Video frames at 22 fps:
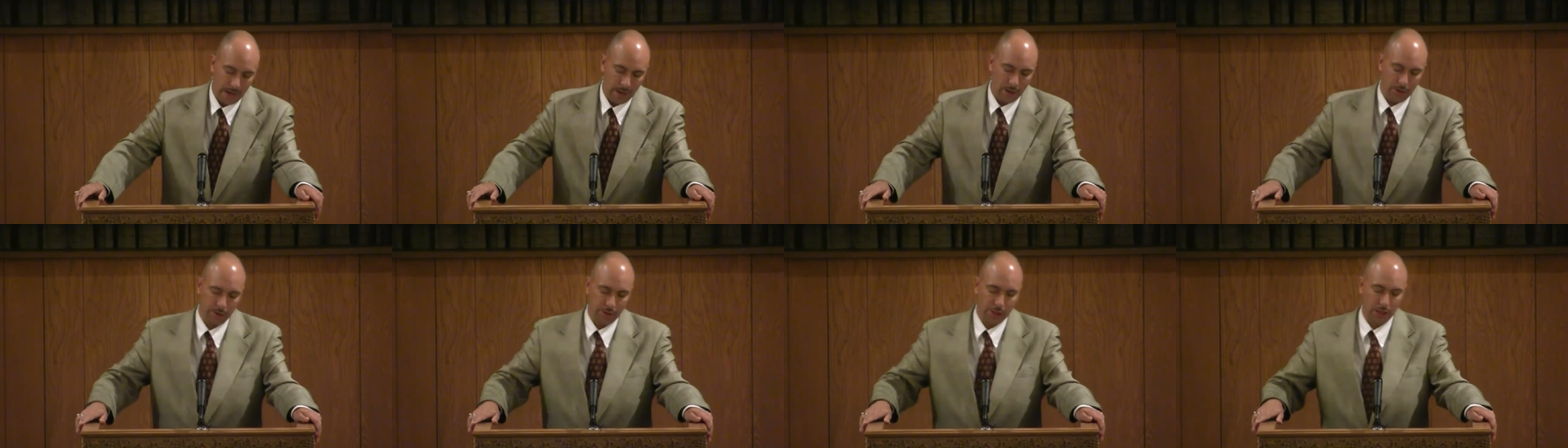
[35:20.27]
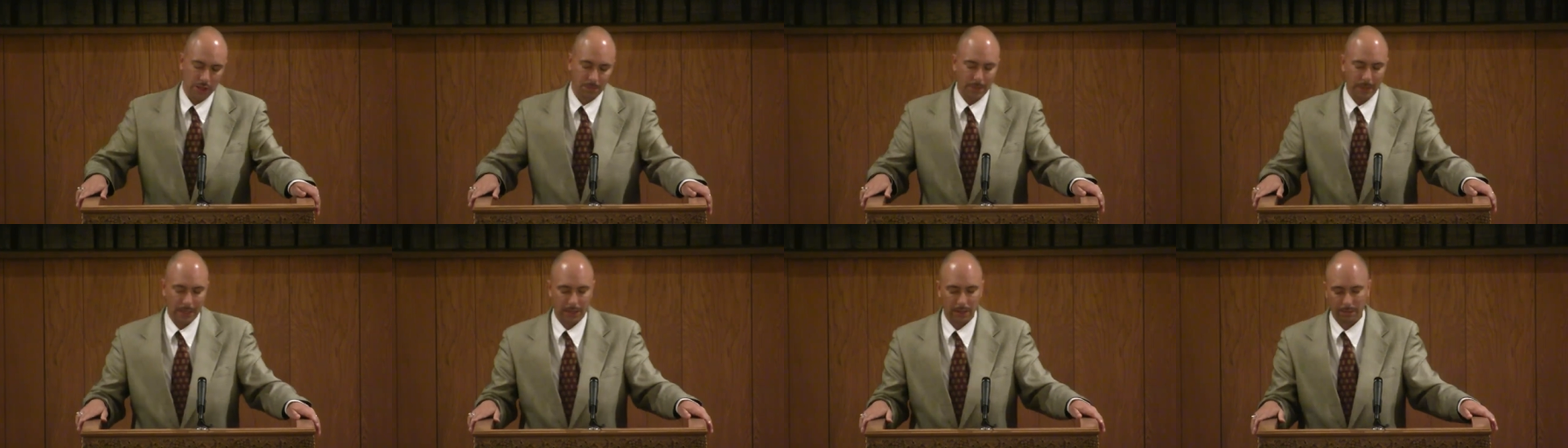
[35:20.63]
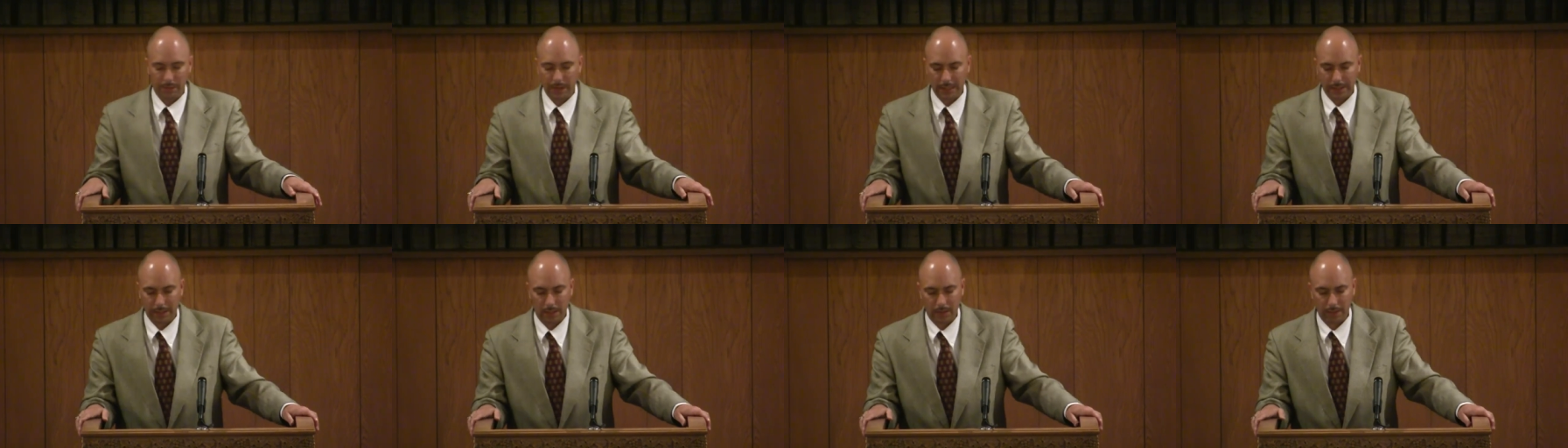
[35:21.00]
who had just been
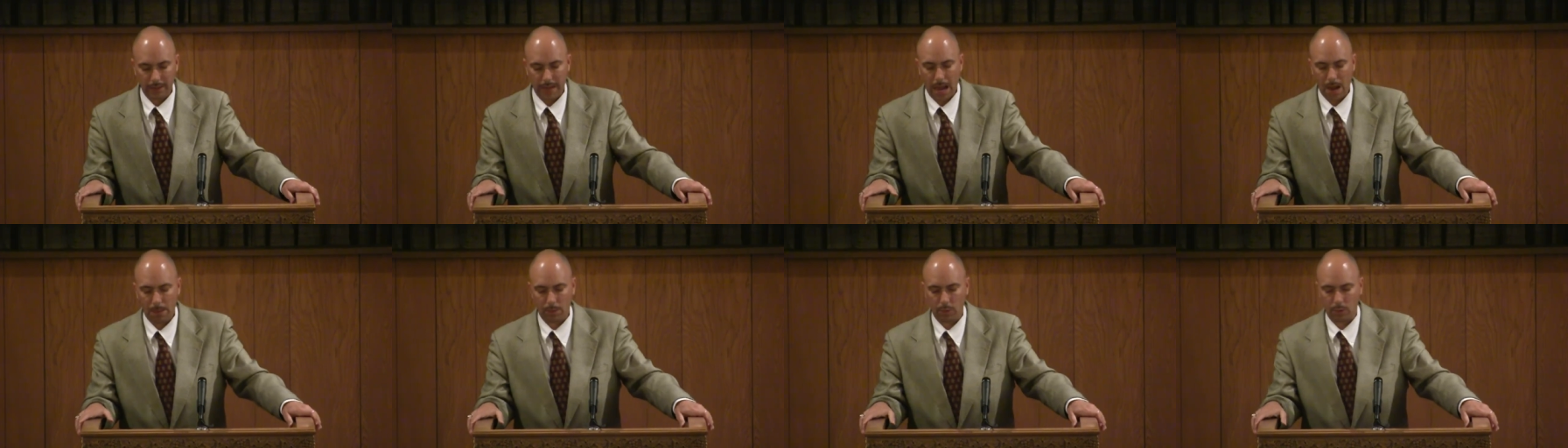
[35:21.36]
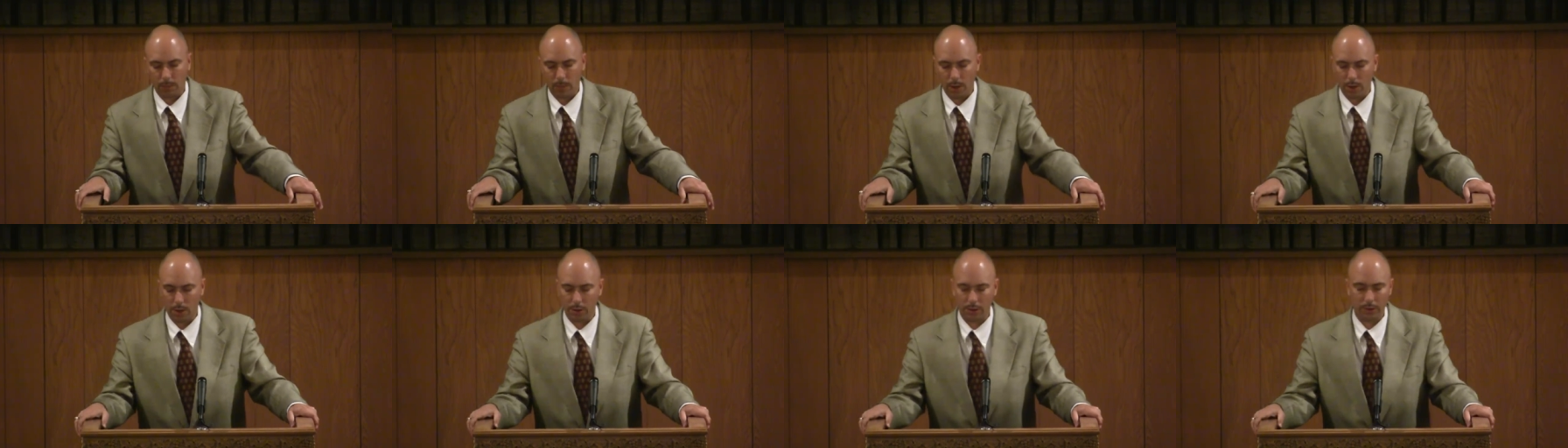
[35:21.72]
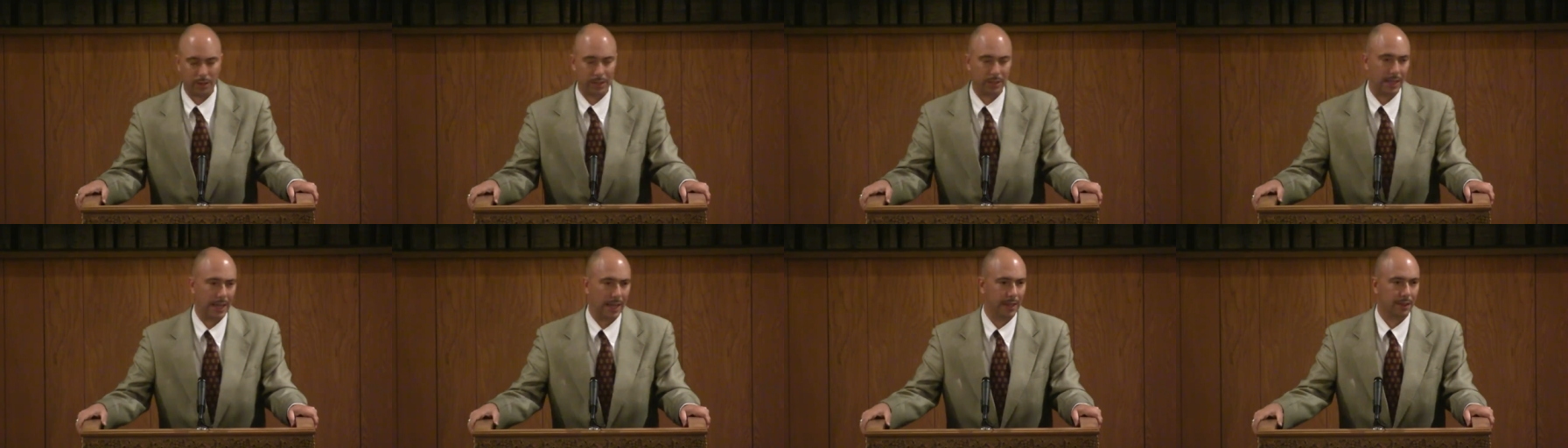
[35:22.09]
convicted of capital murder and
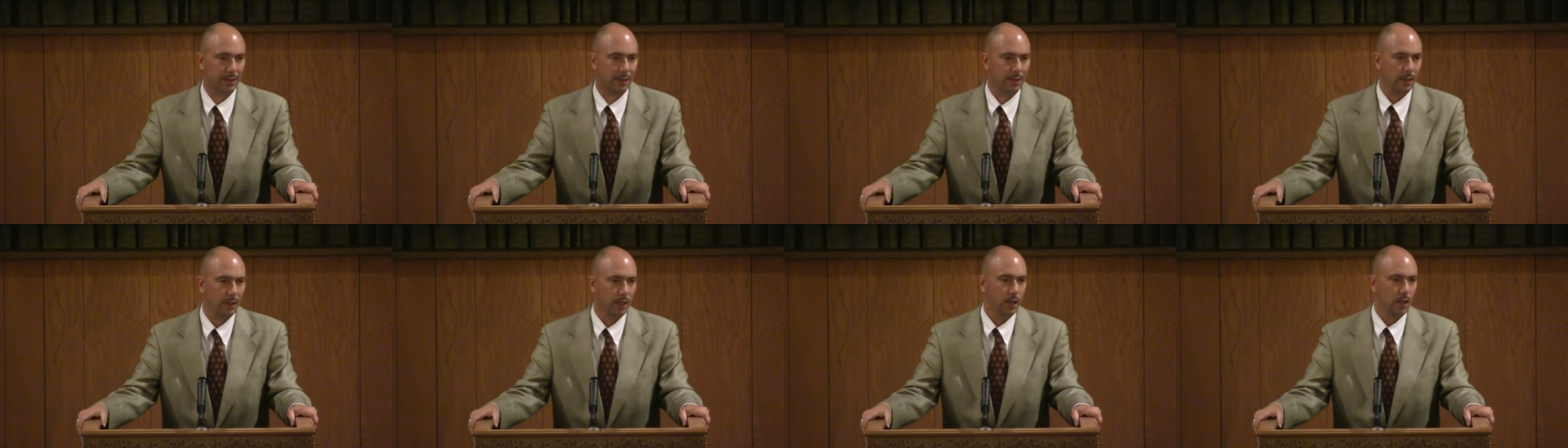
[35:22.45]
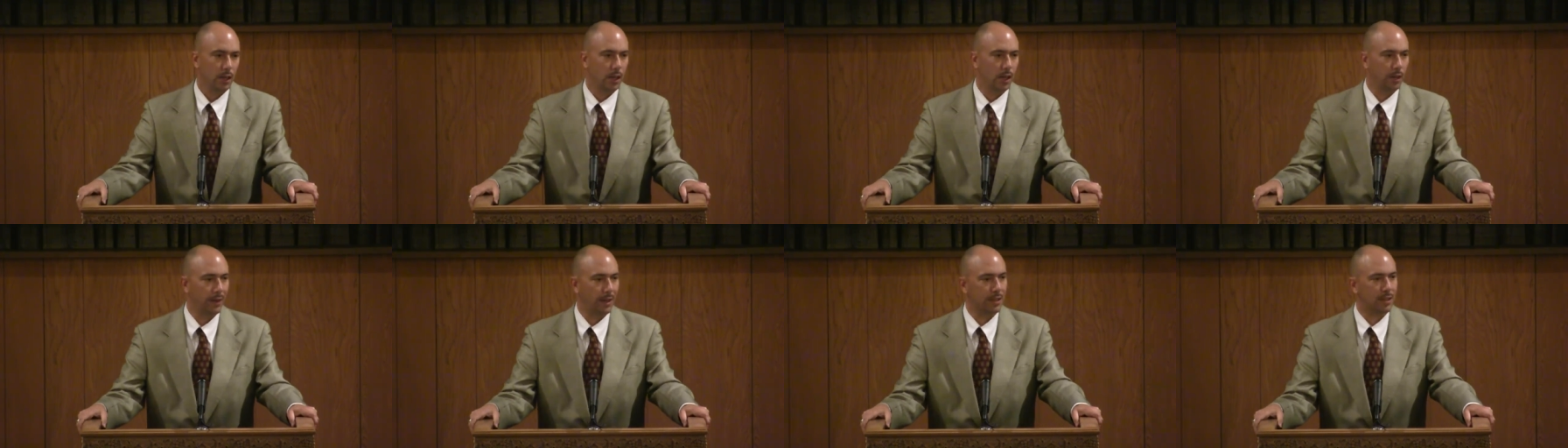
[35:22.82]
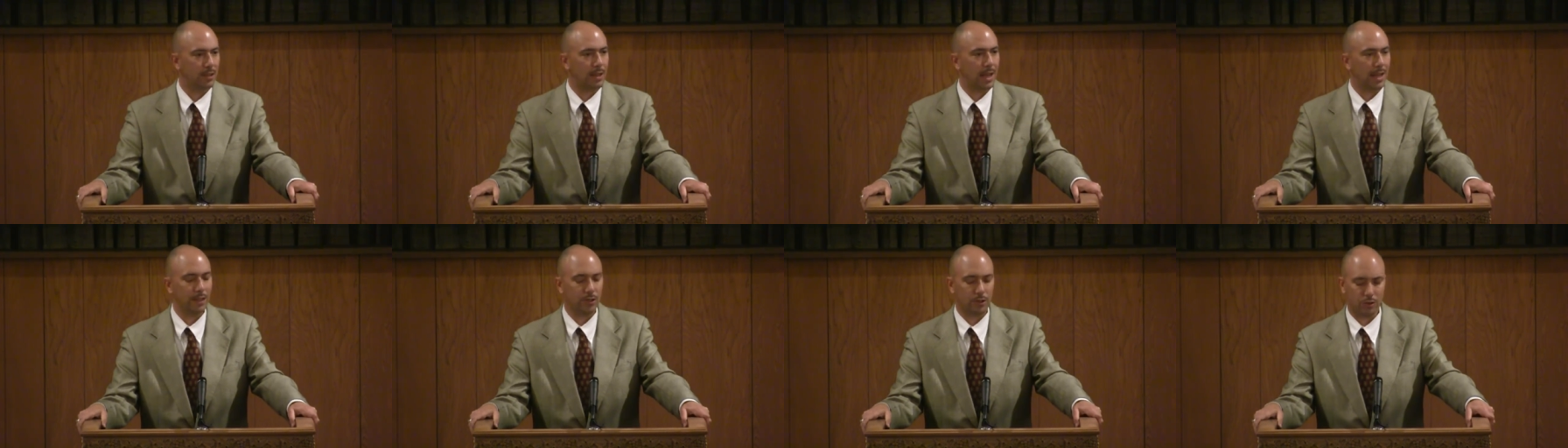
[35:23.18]
the death of a
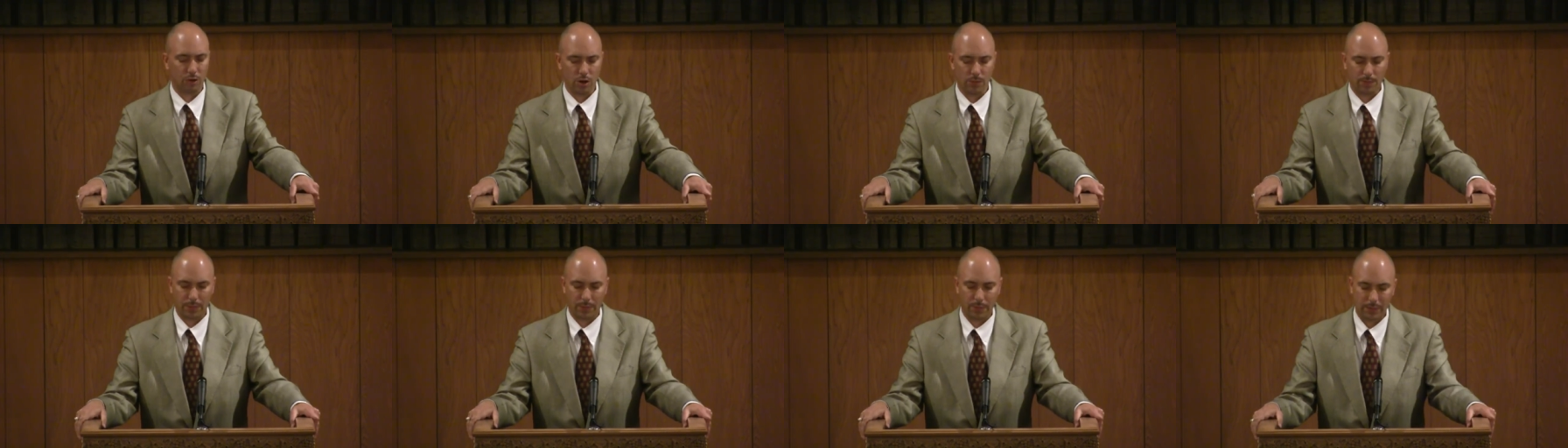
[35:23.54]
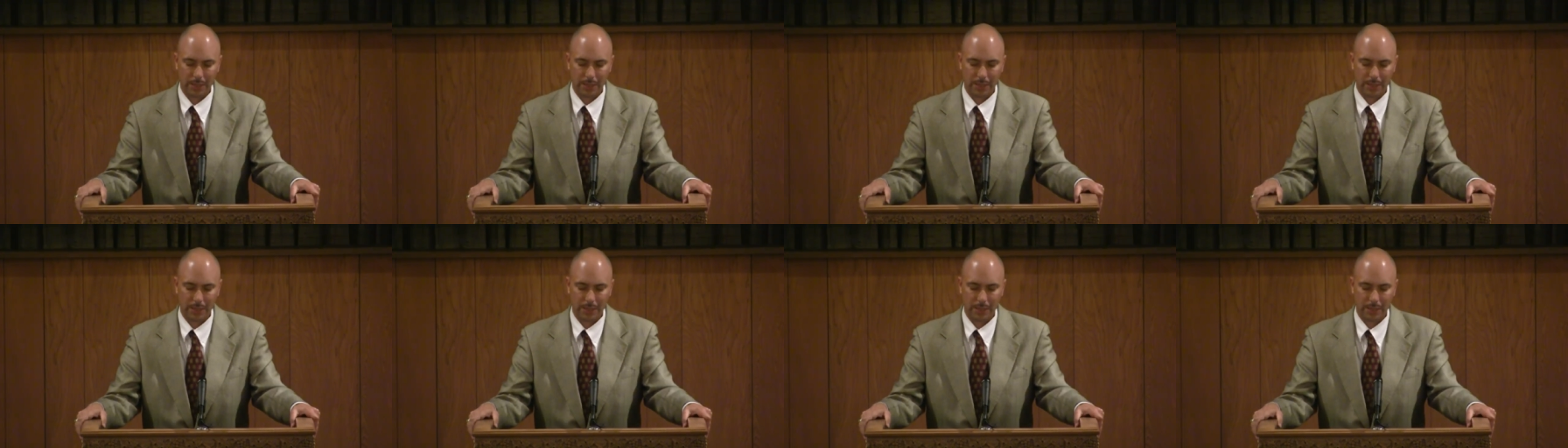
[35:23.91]
state trooper.